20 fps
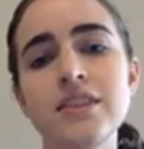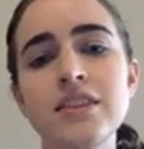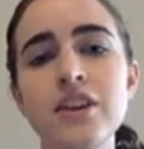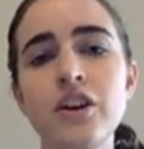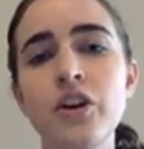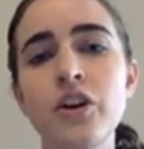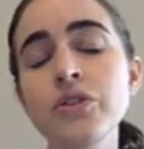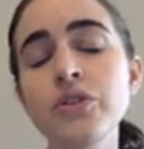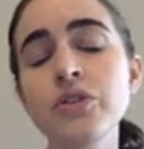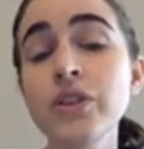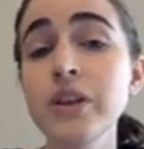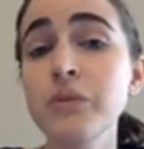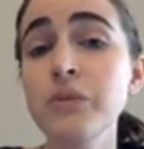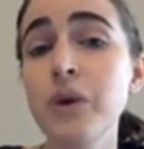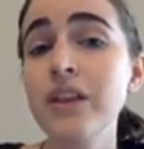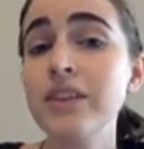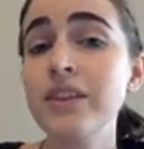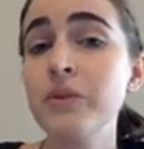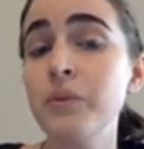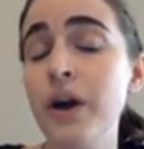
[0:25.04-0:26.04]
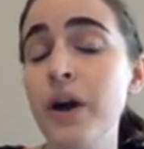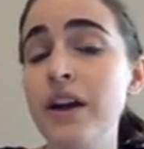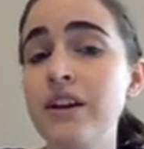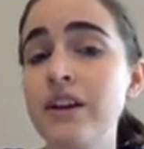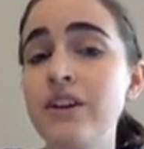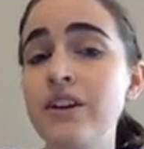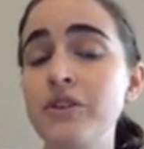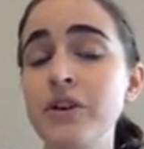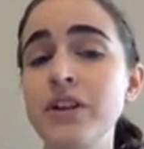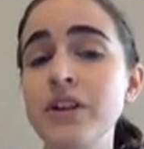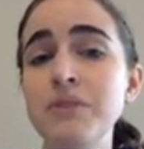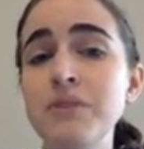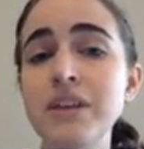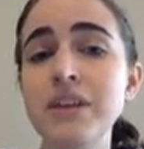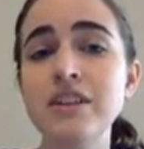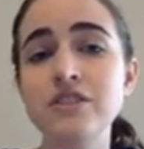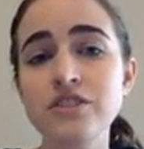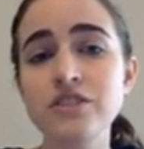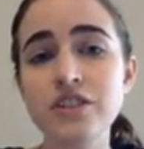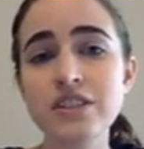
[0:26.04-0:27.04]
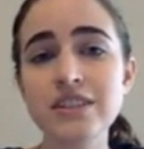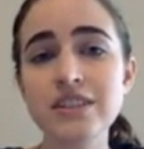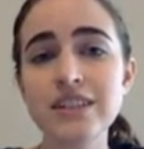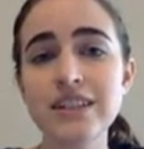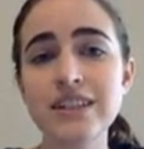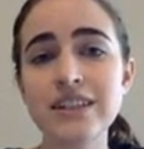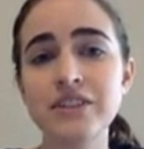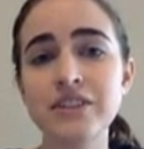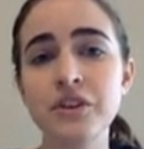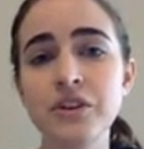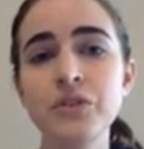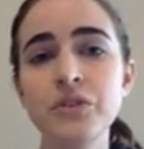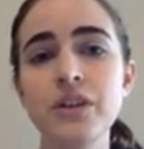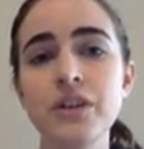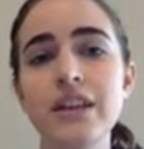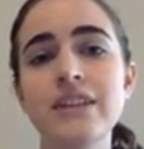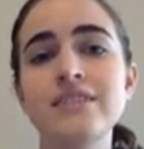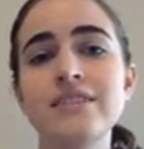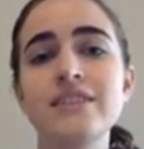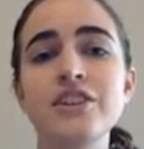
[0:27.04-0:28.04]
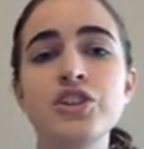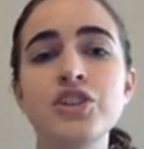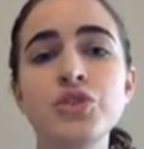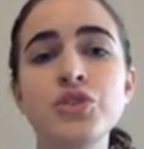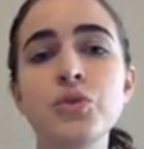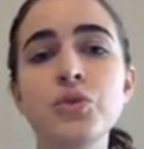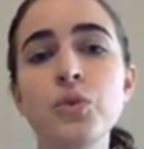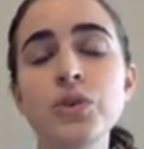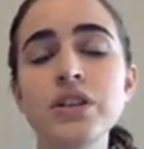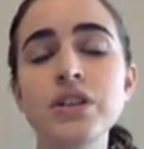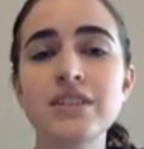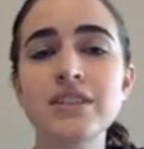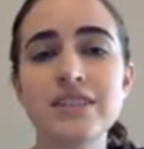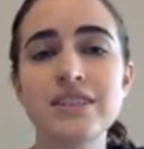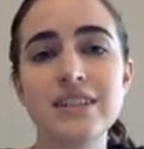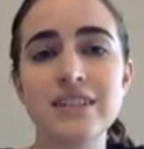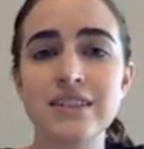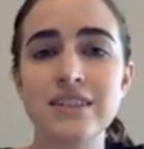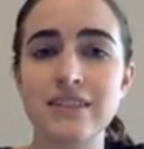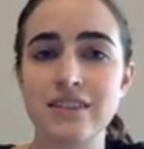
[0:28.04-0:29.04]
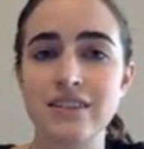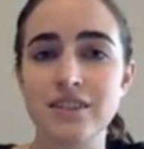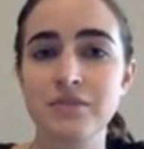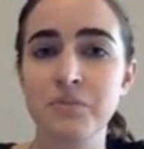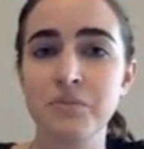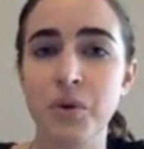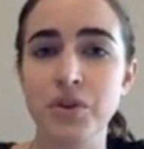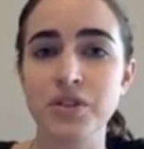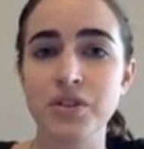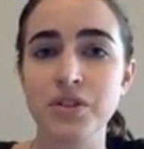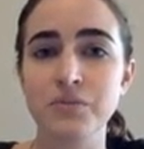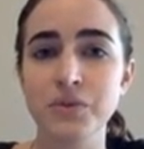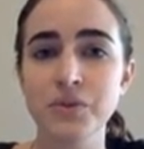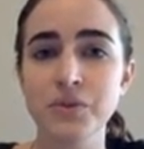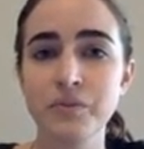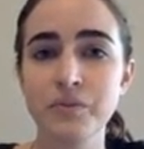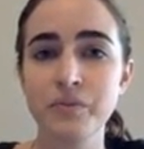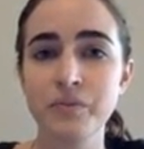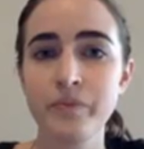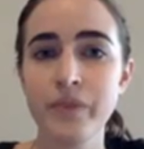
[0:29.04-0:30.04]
The only one that we're going to be interested in though is the shortest distance possible.